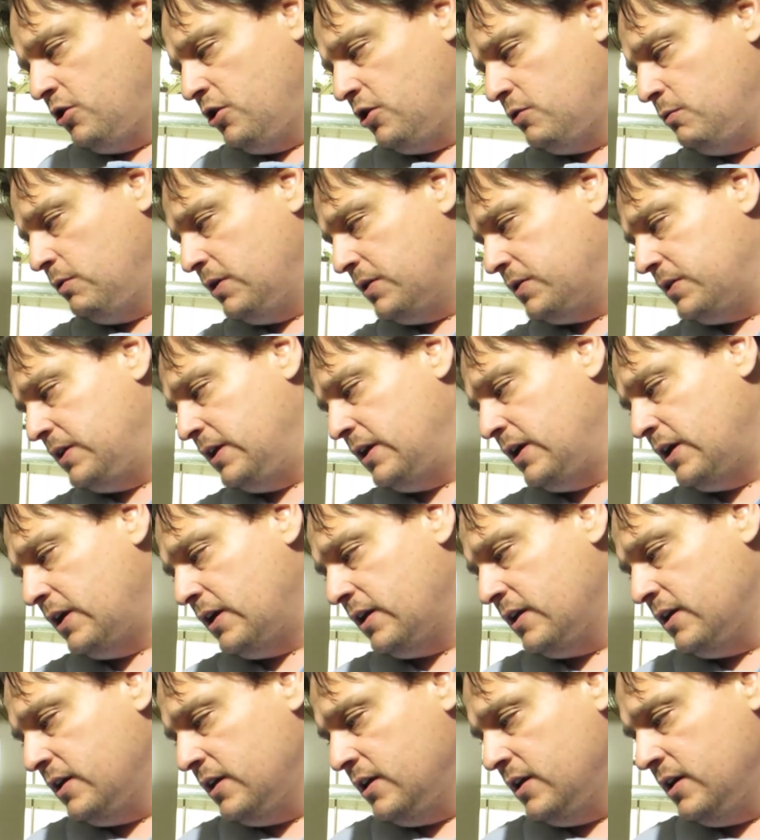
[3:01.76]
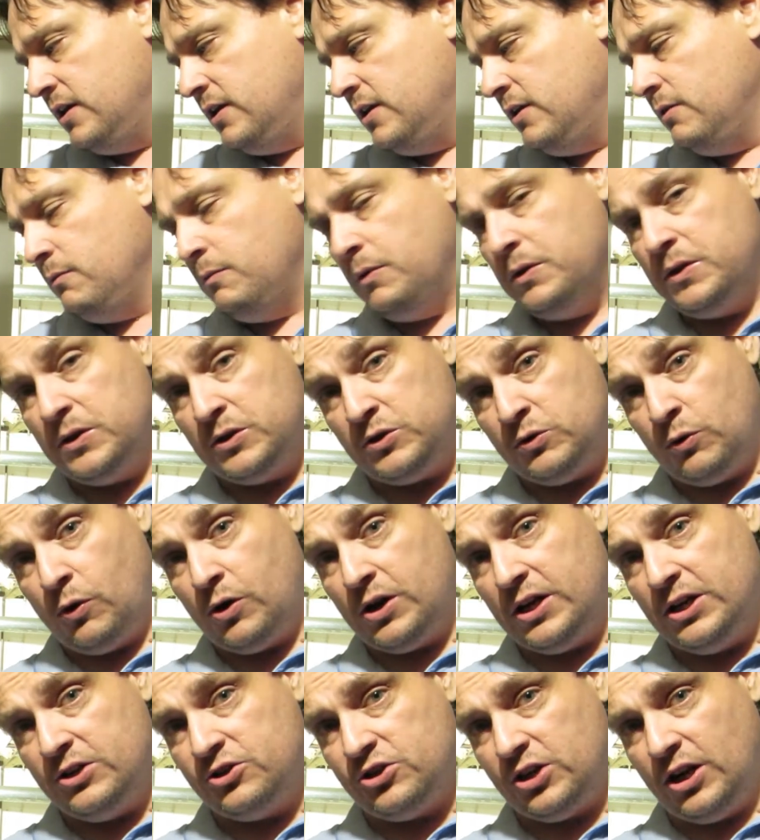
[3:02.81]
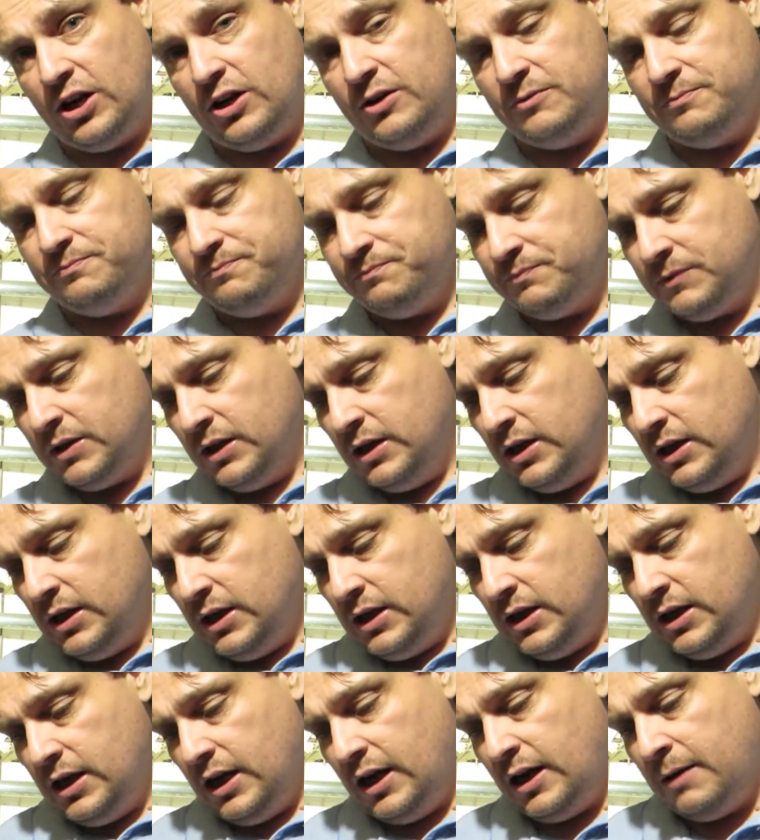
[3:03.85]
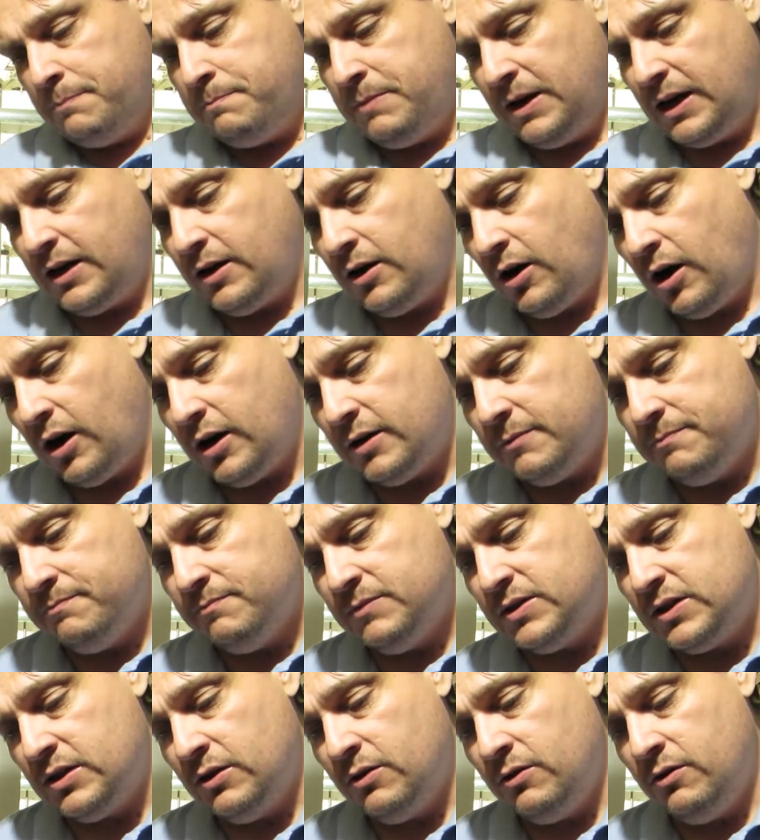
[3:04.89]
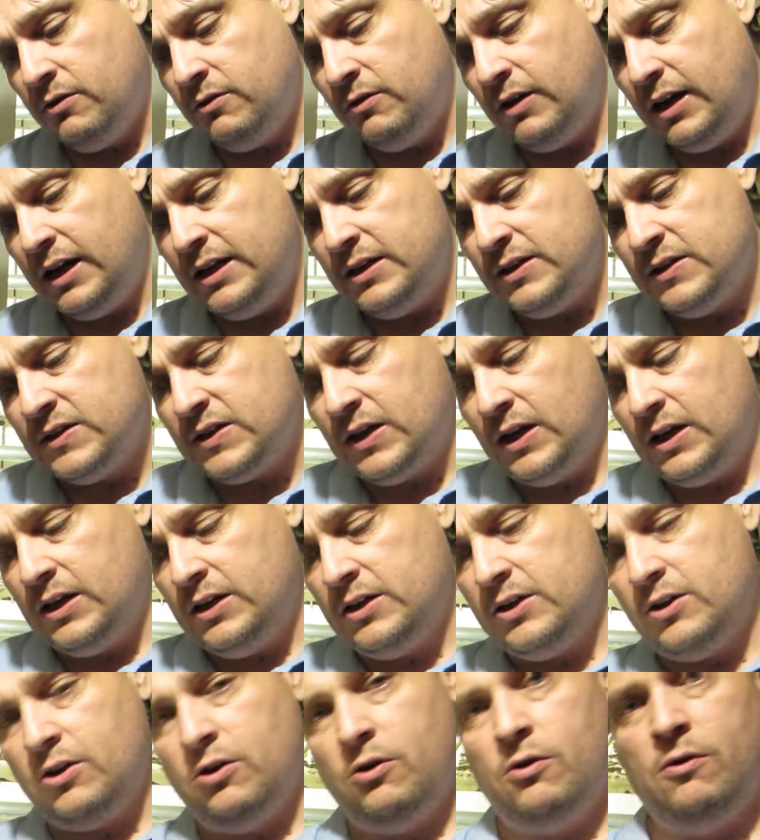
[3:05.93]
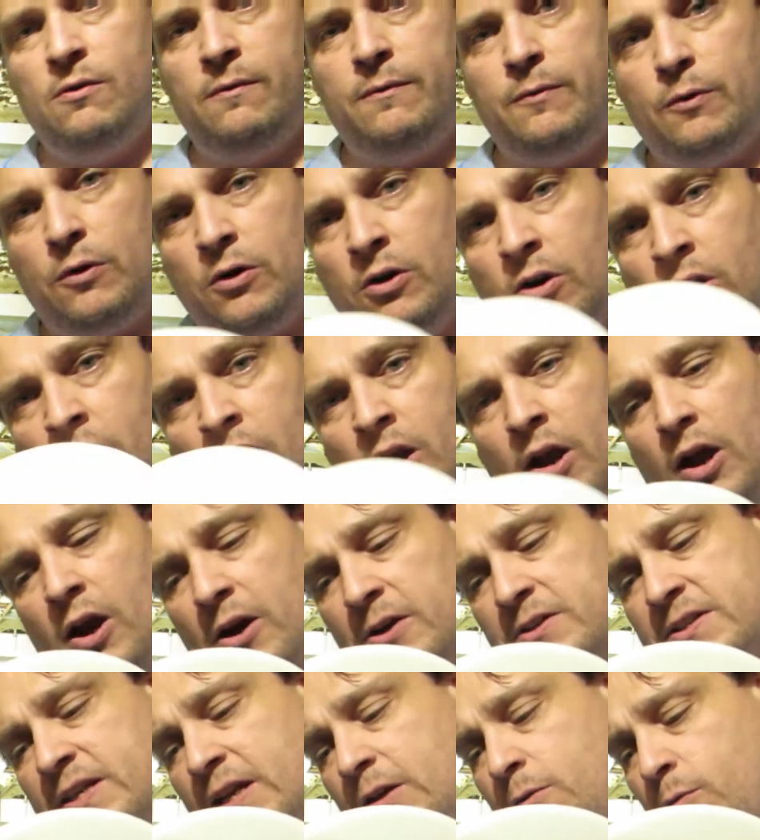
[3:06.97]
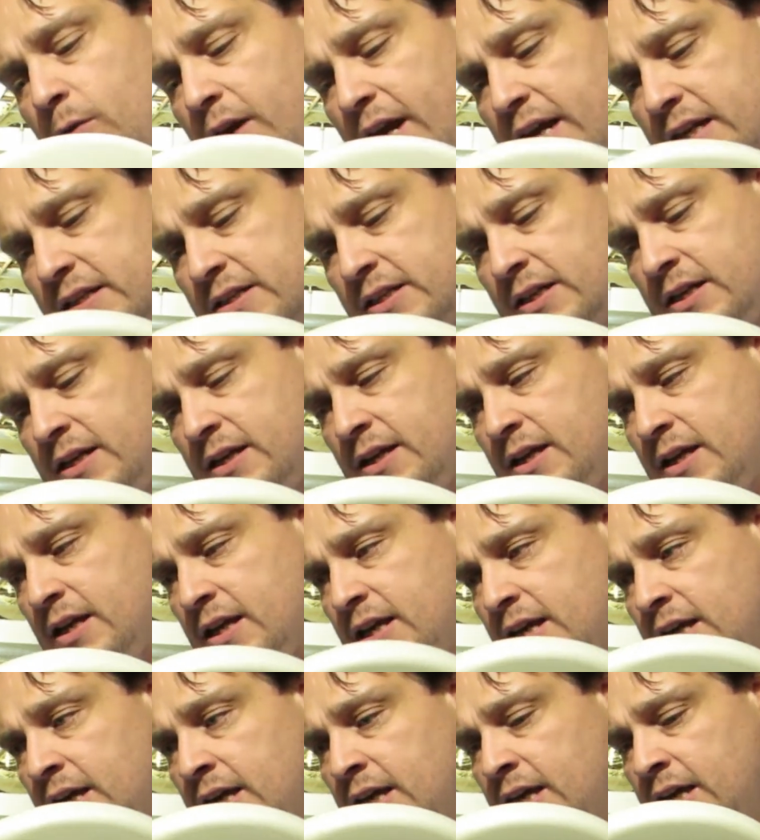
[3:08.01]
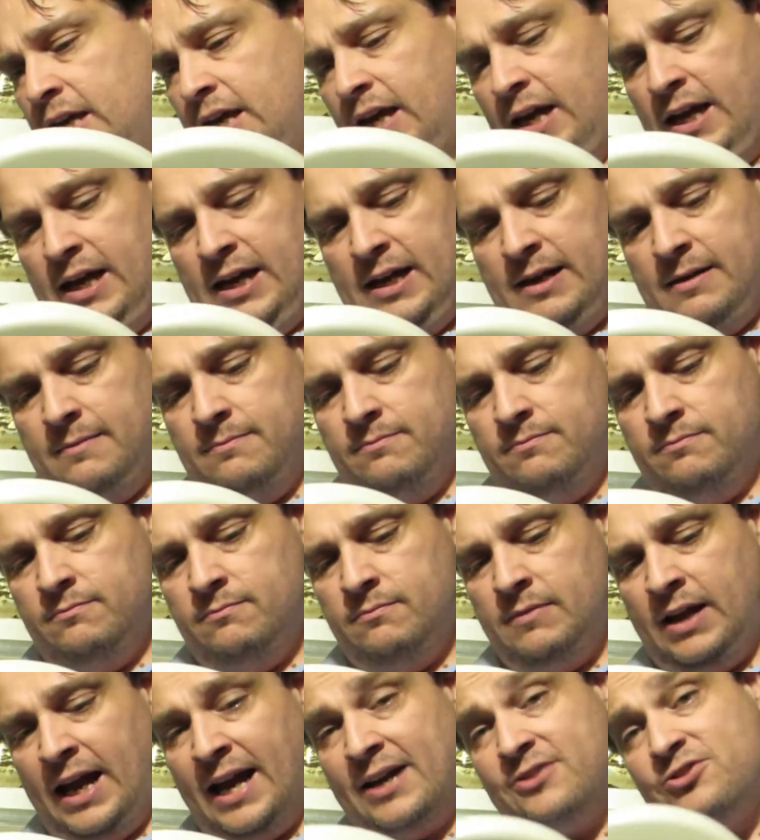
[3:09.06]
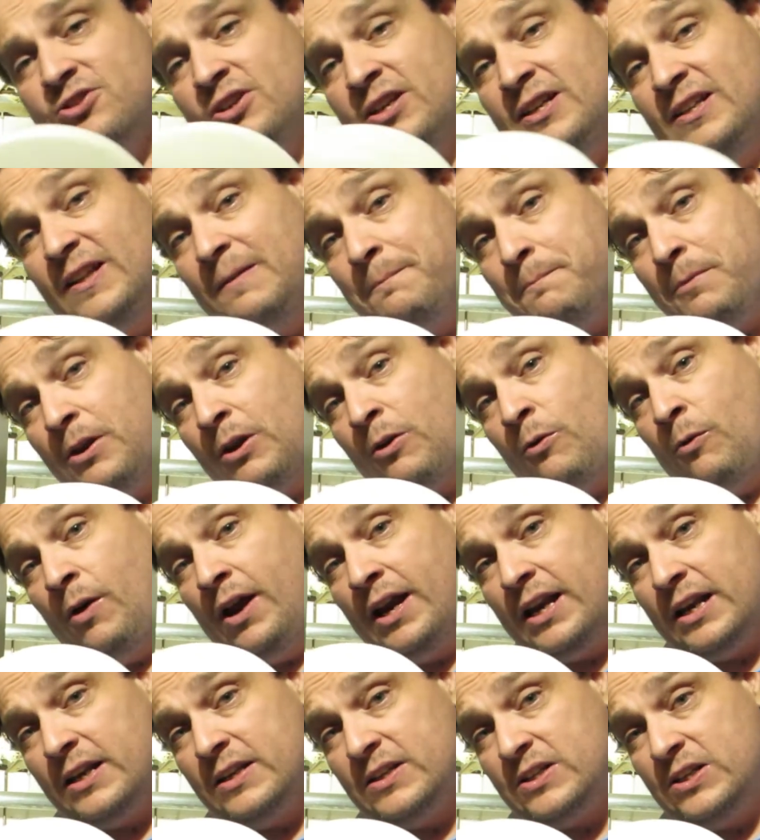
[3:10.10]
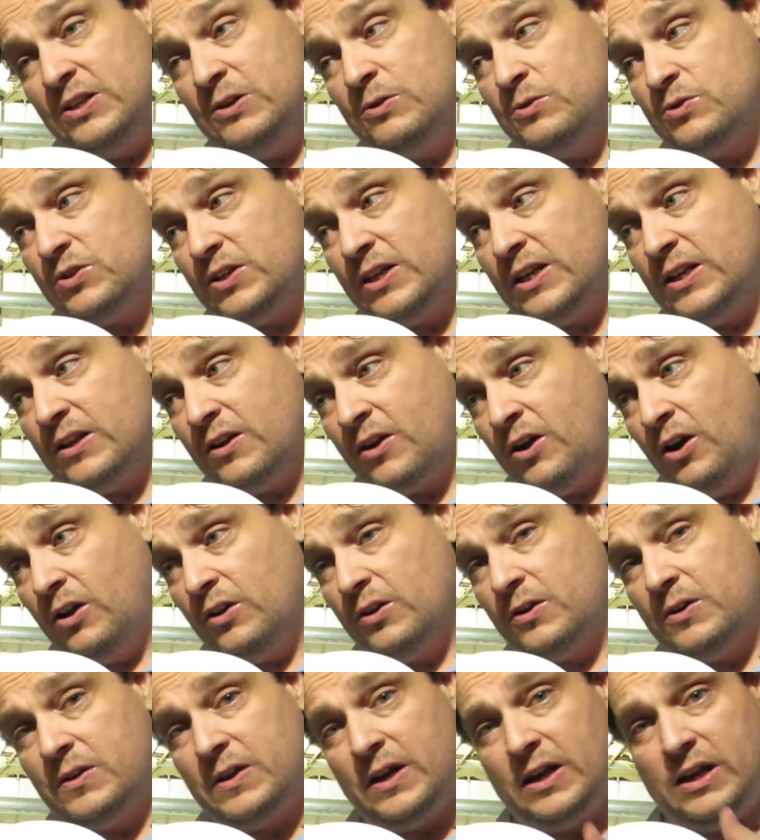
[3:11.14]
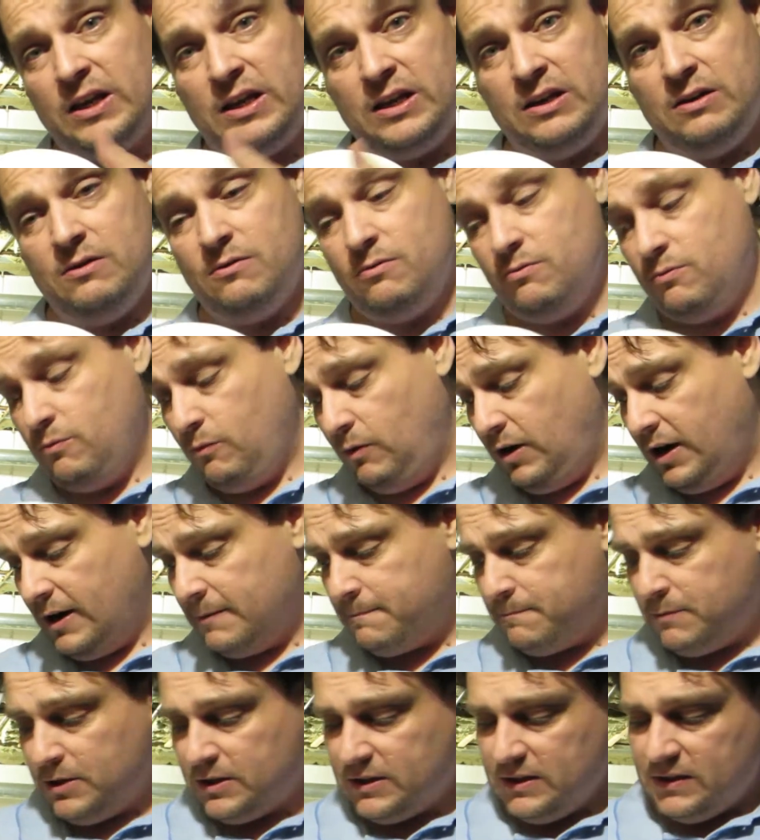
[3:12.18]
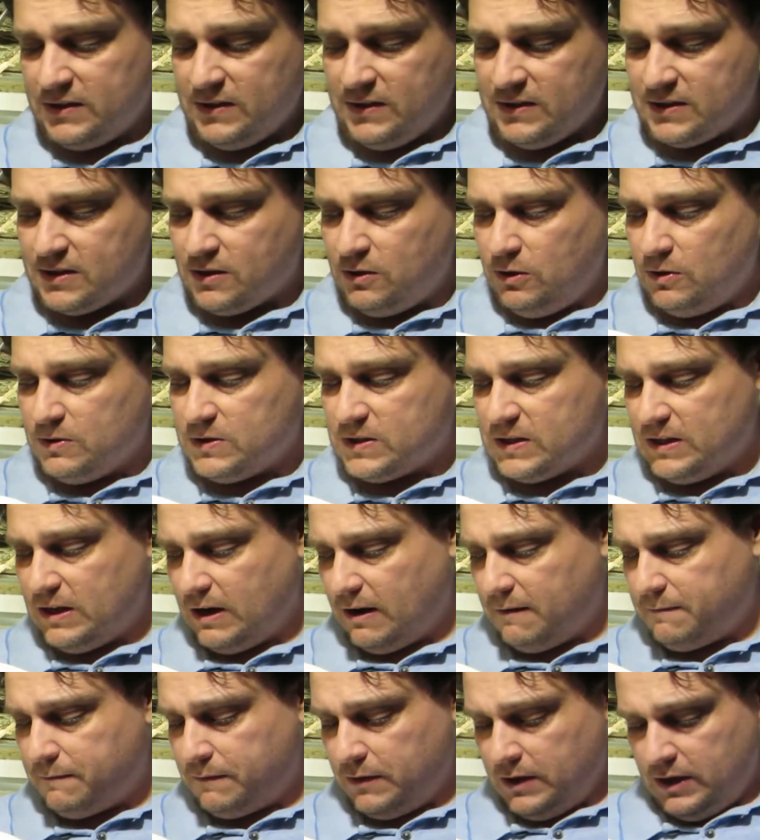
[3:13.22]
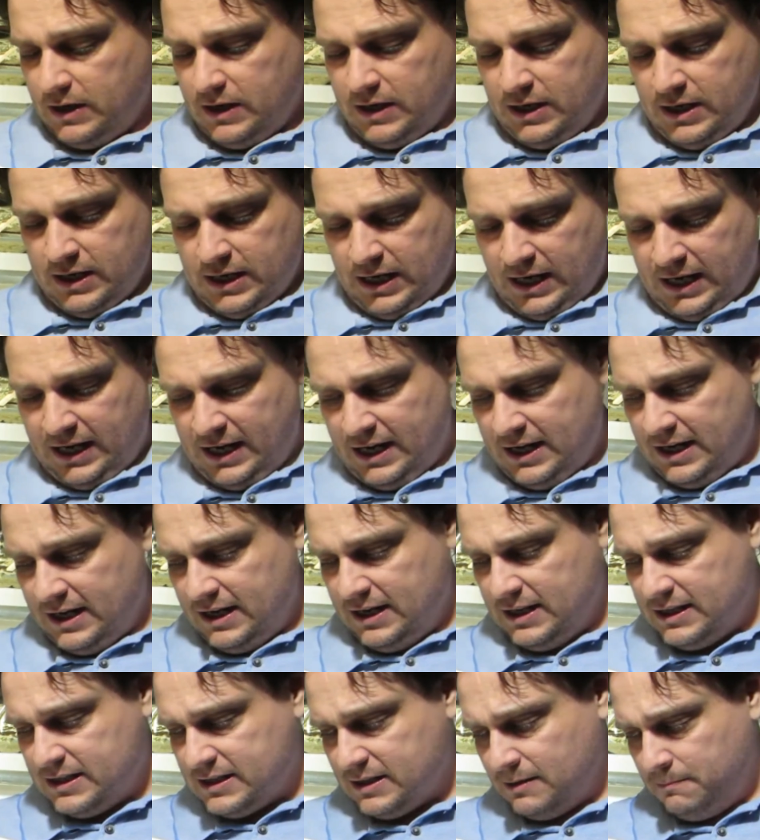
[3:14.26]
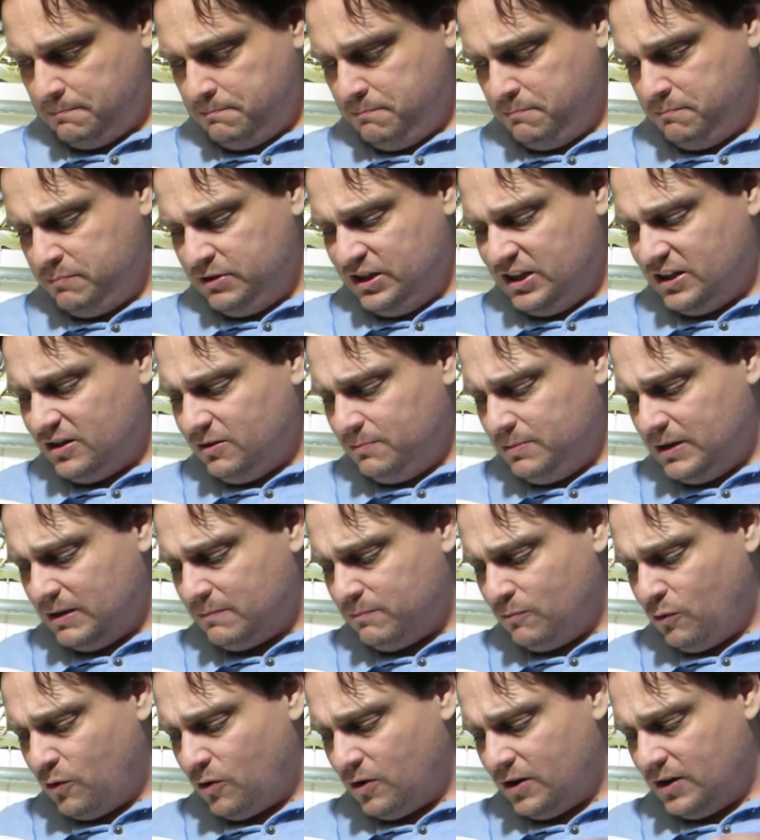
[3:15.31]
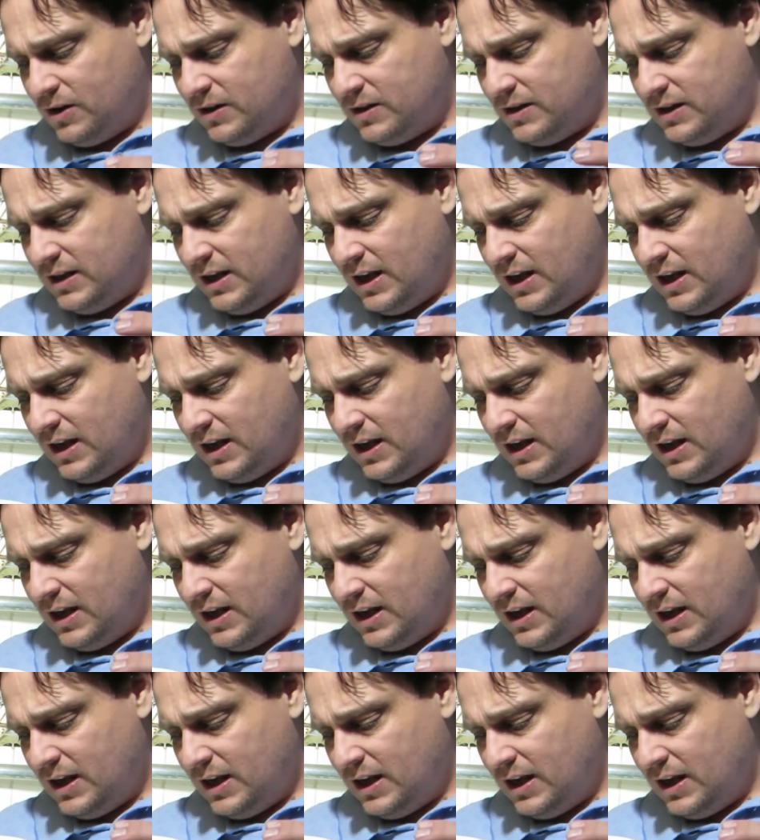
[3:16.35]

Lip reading: good with a tortoiseshell pick guard? So I decided to go for Arctic white. Actually, Olympic white is usually the color that you want, but this is close enough. It's a little bit more